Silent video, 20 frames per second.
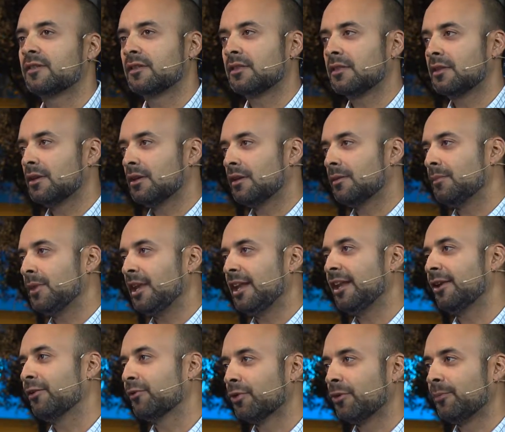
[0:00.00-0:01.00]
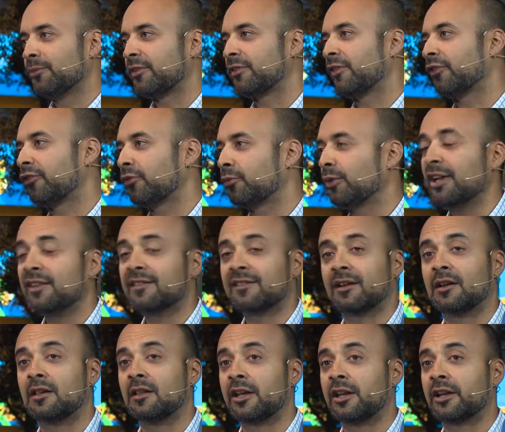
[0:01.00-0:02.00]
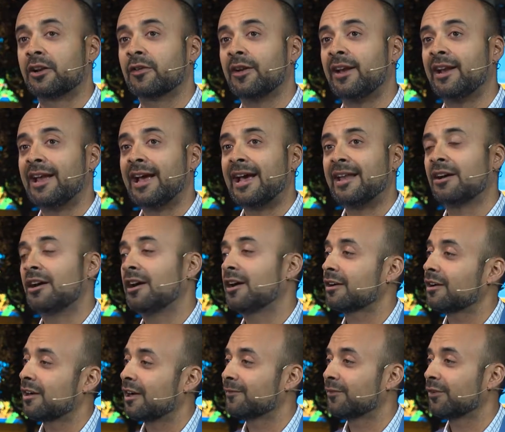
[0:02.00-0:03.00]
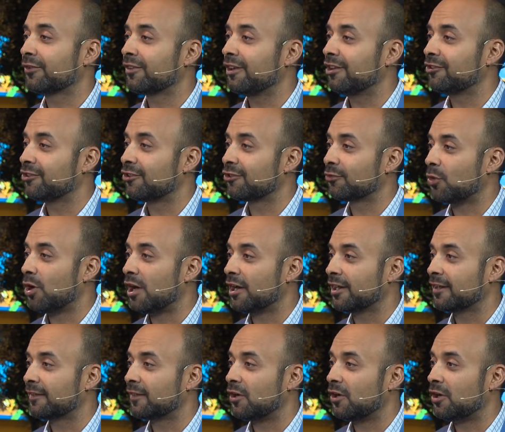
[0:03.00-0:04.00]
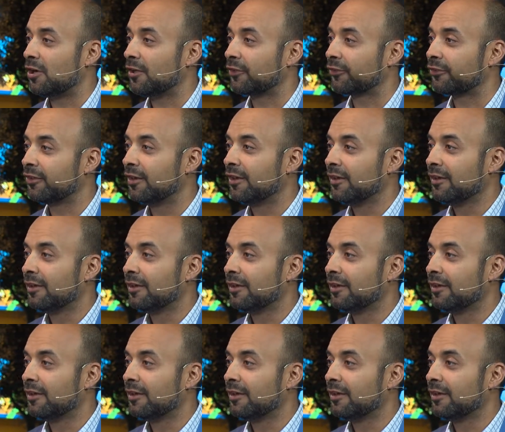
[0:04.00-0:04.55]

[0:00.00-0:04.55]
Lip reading: in the meeting rooms and the suites, and a lot of great ad hoc conversations walking the halls.